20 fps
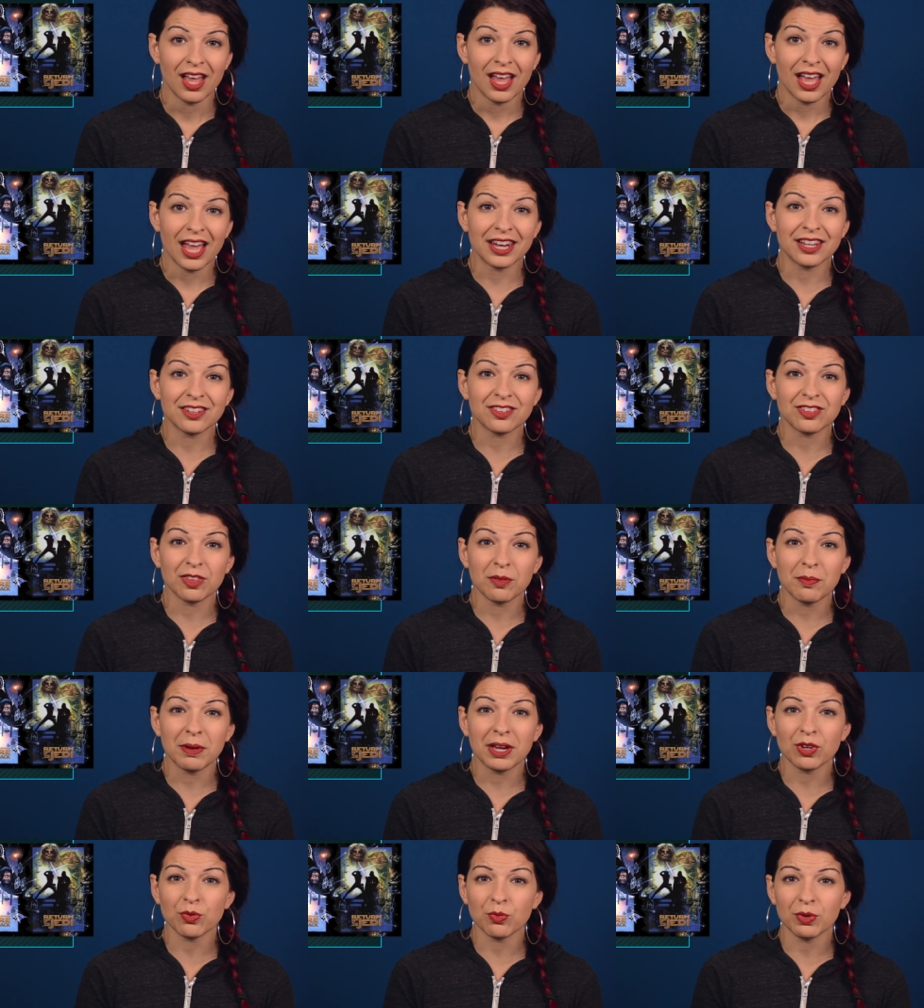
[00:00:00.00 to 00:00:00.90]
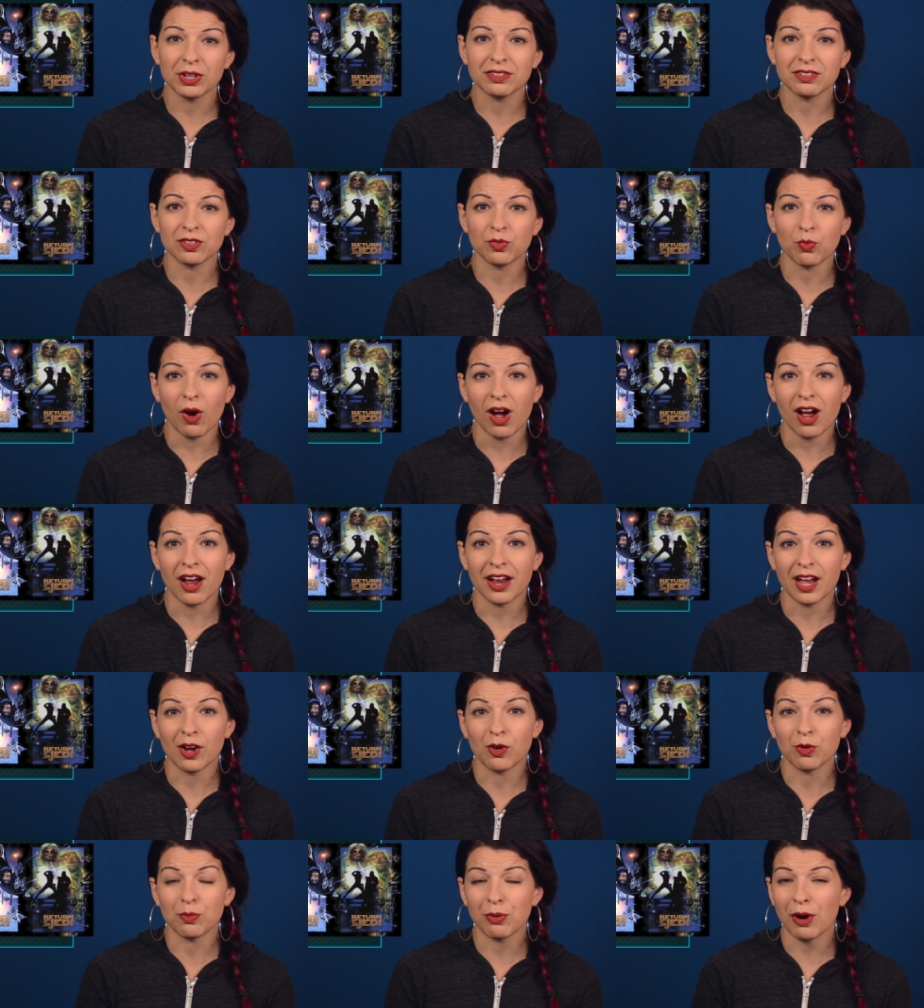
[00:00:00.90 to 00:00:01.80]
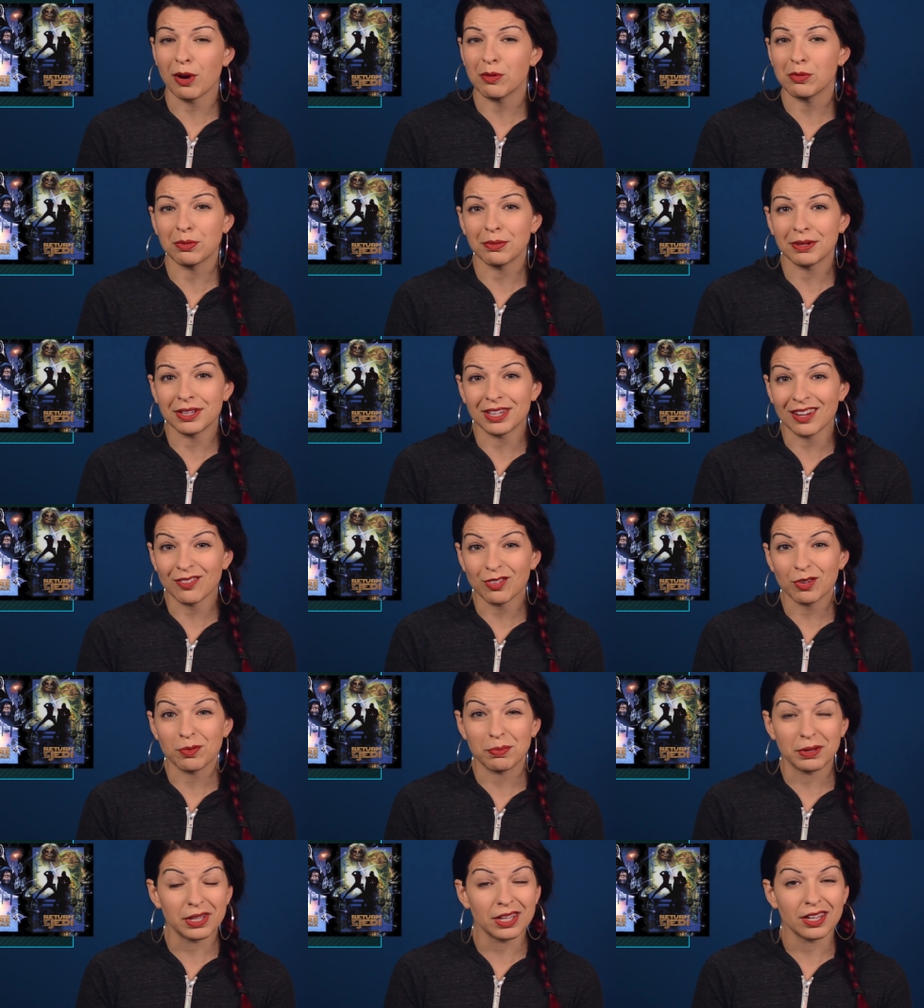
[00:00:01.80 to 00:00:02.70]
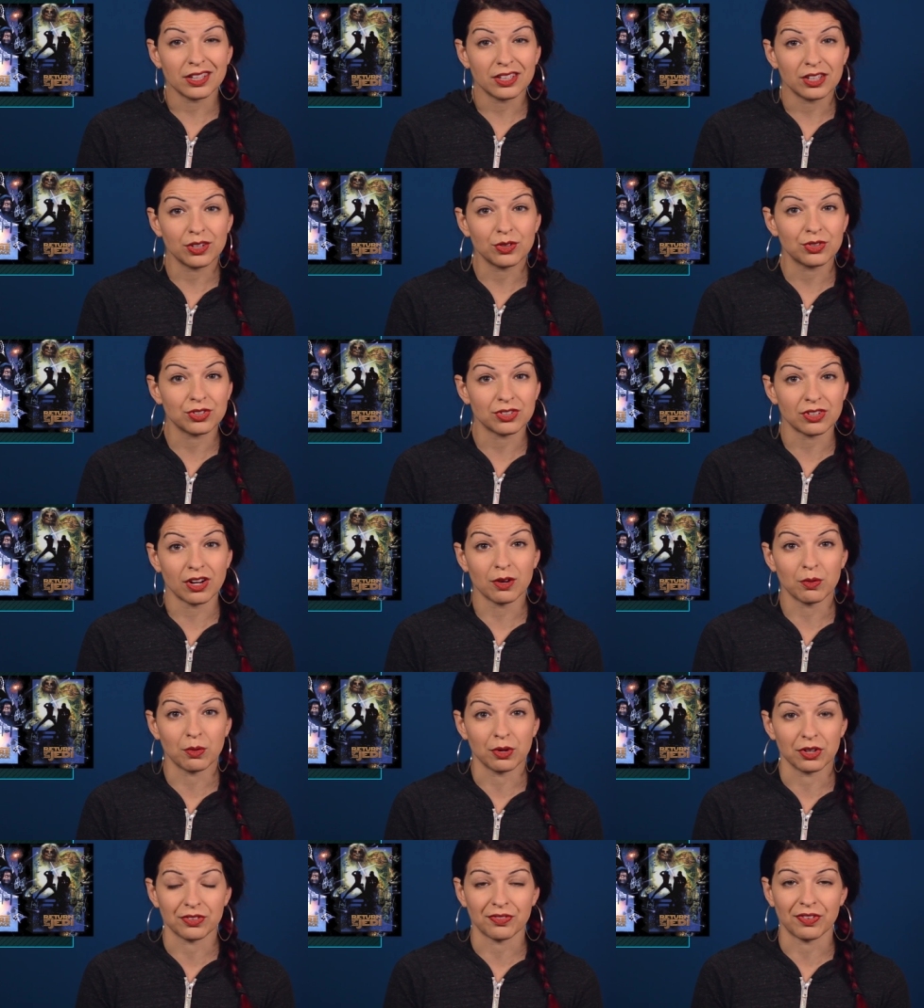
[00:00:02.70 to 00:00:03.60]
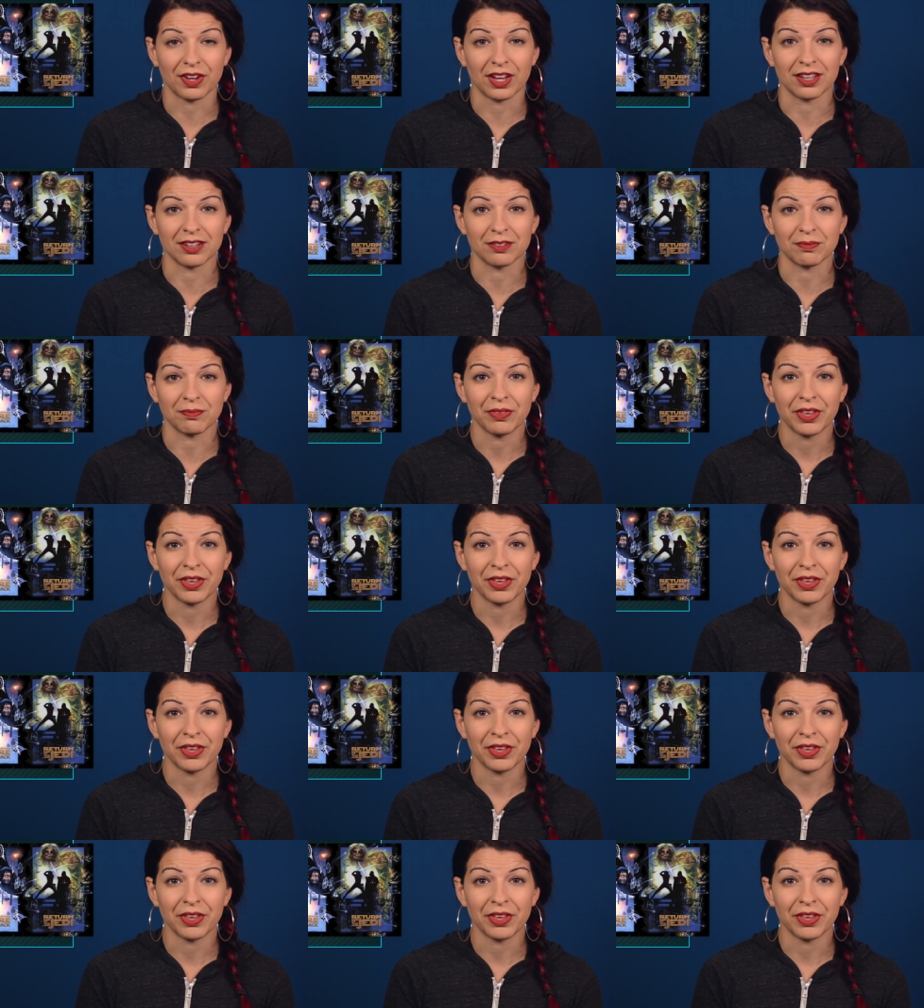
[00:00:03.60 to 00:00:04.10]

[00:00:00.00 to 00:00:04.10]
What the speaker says: and it's the main reason why I will probably never be a huge Star Wars fan.